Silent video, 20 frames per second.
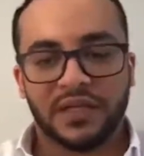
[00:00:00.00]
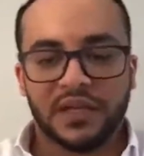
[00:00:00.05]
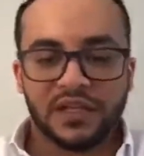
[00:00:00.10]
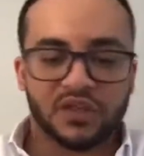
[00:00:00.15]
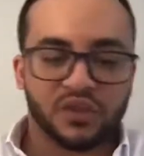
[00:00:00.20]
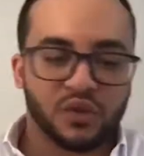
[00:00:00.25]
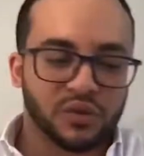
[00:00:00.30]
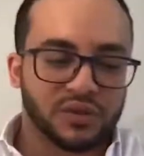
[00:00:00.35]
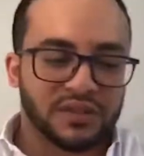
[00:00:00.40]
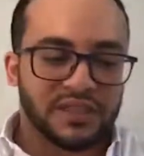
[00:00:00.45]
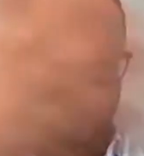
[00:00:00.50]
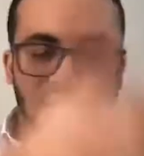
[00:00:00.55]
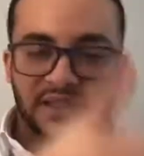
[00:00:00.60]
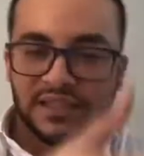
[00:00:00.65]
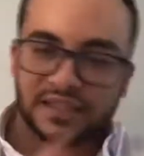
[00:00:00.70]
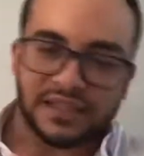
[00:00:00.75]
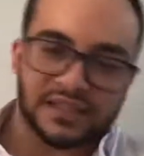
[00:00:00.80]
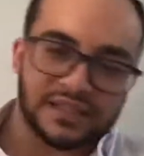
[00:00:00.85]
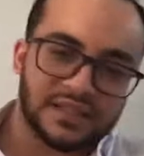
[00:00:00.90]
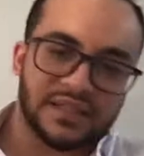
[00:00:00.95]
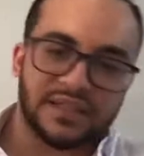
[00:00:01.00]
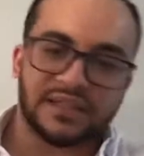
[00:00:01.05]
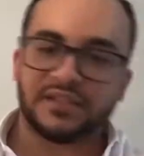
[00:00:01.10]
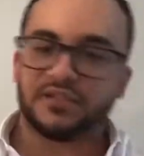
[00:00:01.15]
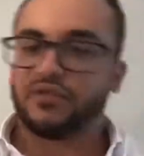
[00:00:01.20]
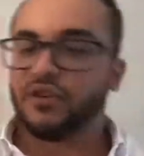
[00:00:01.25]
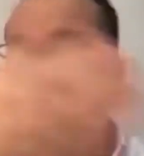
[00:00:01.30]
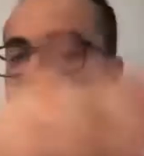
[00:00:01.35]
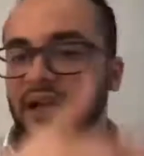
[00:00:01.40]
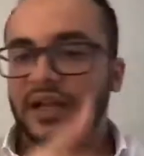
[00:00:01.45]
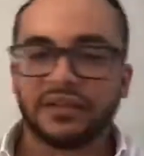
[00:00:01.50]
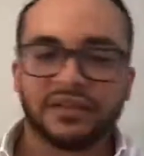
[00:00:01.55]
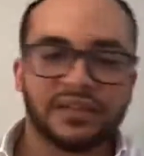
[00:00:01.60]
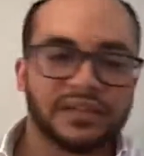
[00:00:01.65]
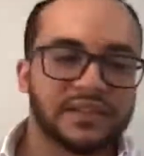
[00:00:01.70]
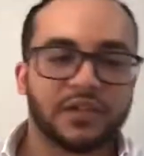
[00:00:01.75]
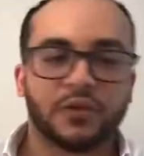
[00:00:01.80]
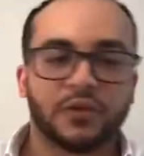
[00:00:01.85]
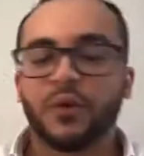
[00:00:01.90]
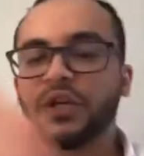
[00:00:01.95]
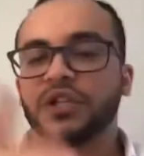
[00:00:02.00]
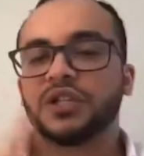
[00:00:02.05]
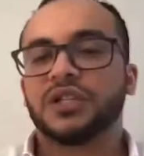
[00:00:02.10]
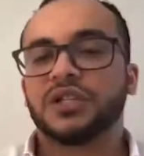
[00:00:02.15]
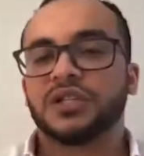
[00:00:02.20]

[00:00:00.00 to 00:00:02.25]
So this triangle, this equation